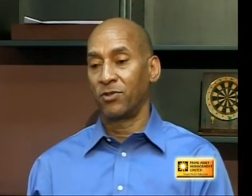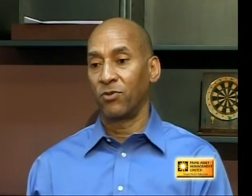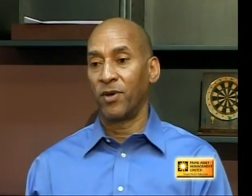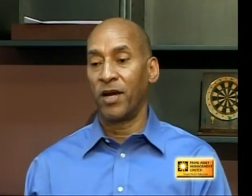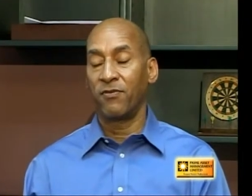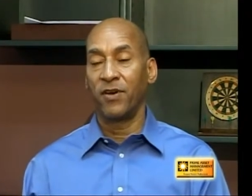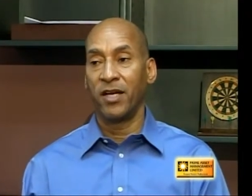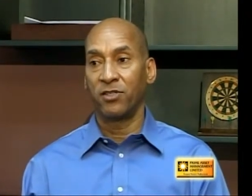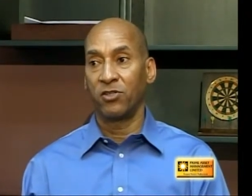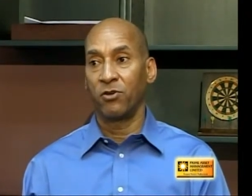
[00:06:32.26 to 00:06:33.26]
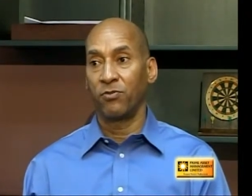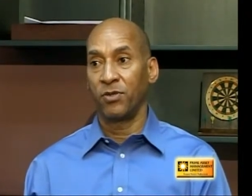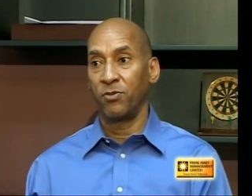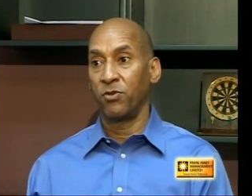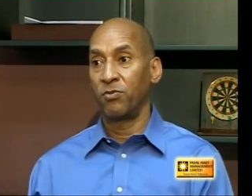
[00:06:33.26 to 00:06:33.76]
So my advice to young
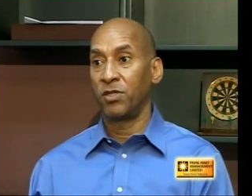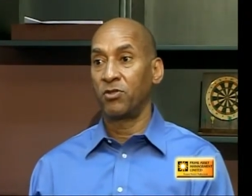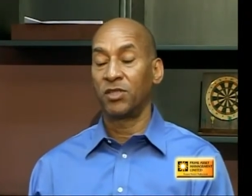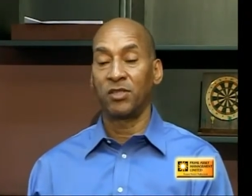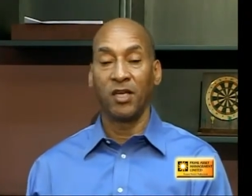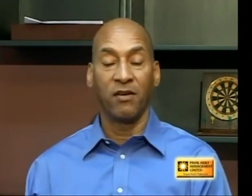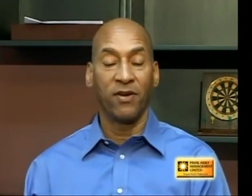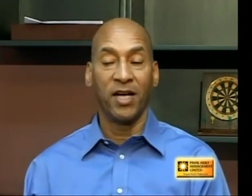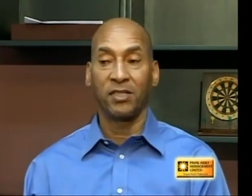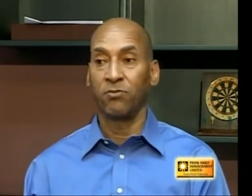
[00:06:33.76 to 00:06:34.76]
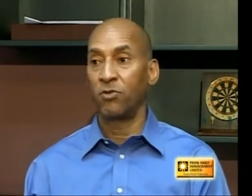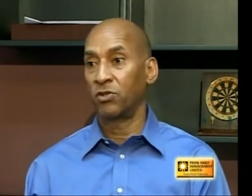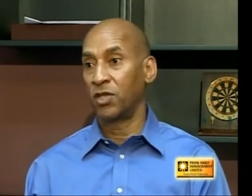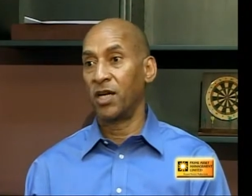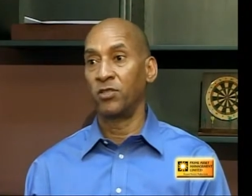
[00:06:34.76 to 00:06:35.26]
people would be to save as
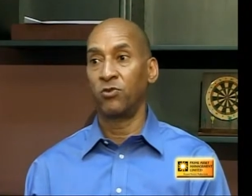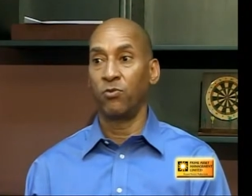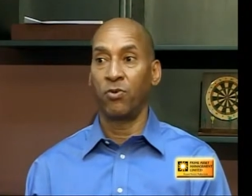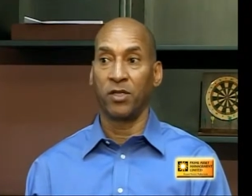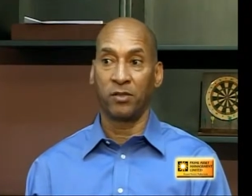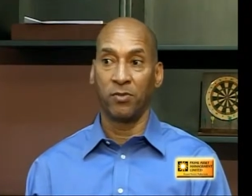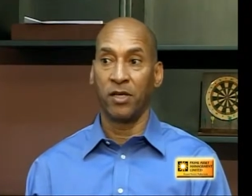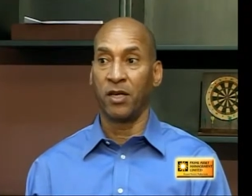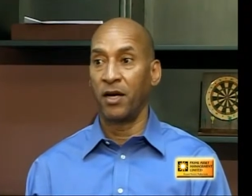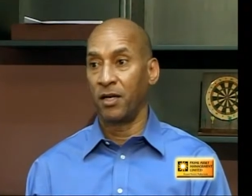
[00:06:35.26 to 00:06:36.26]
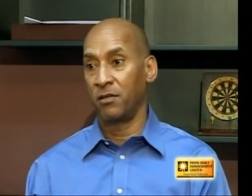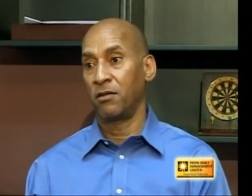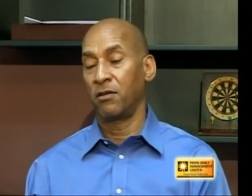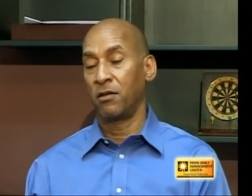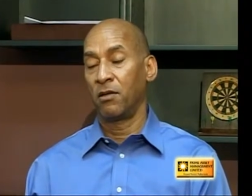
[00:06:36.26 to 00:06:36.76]
much as you possibly
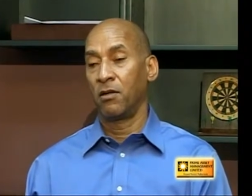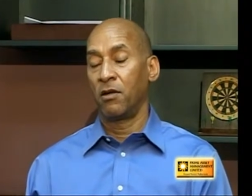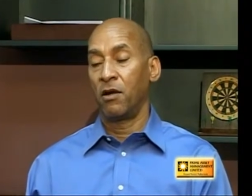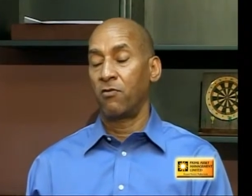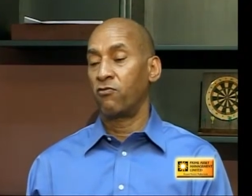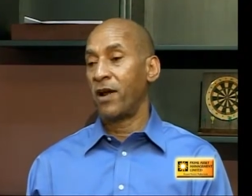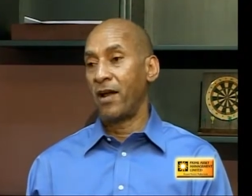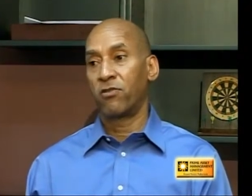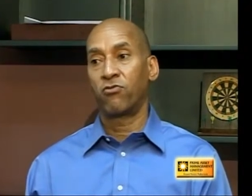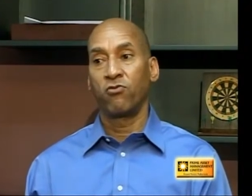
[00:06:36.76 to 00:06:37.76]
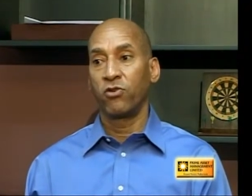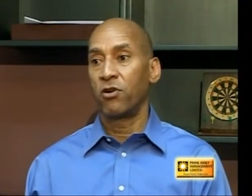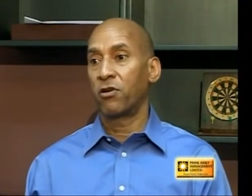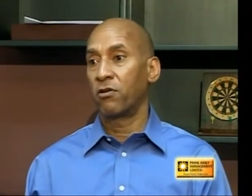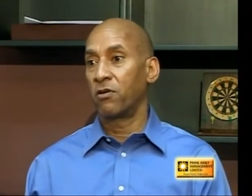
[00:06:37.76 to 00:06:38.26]
can right through
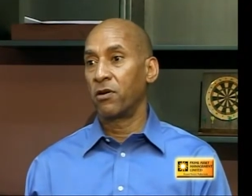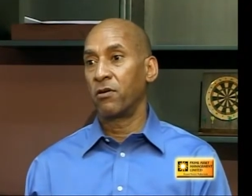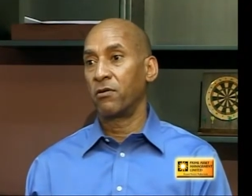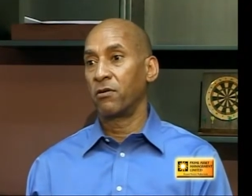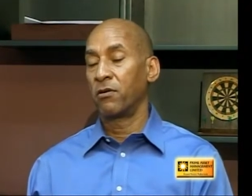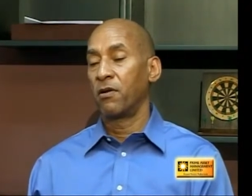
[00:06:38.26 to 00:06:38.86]
your career